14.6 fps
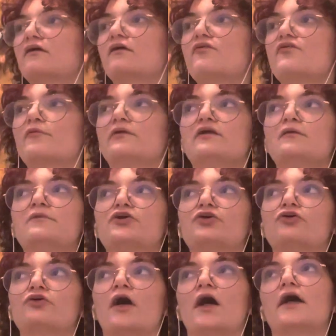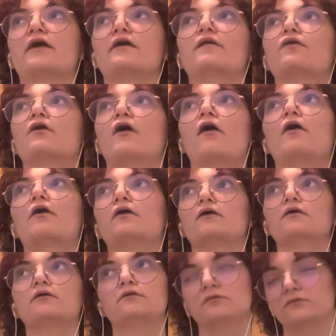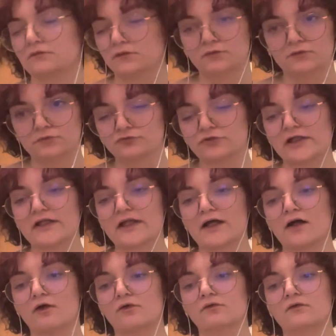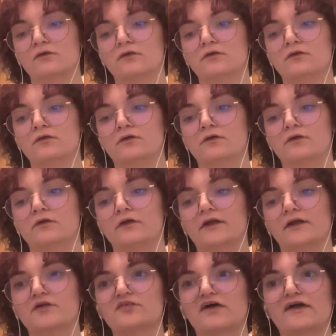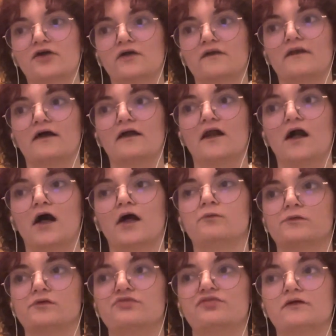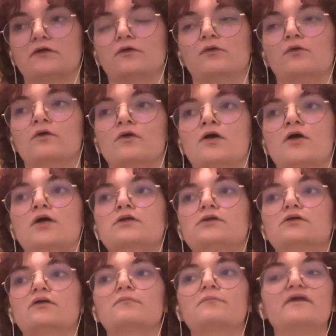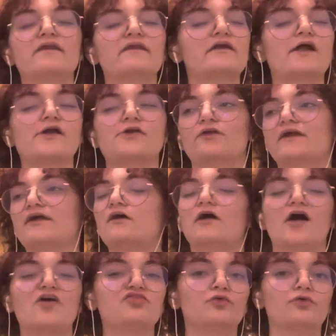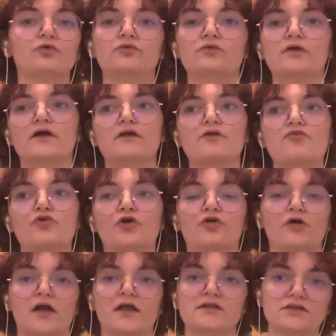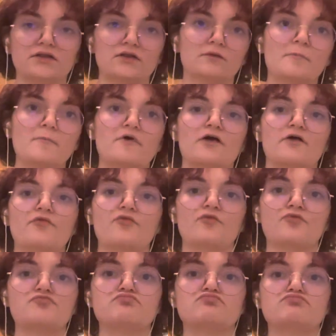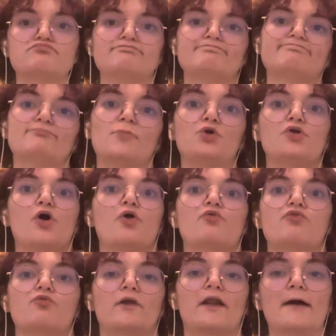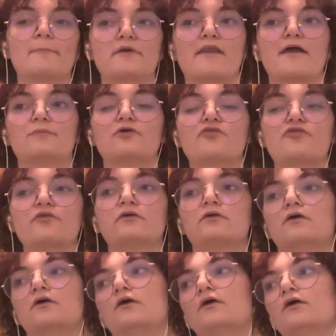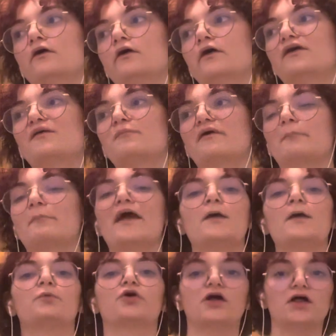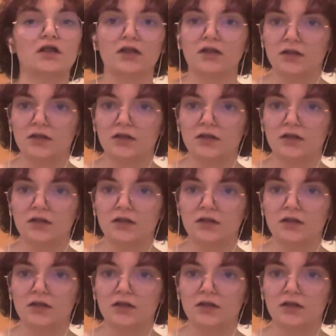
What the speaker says: Someone can be crying in their car right now, and if I heard that, I would feel completely and utterly awful and start crying too, because who knows what happened to that person. It could be a paper cut.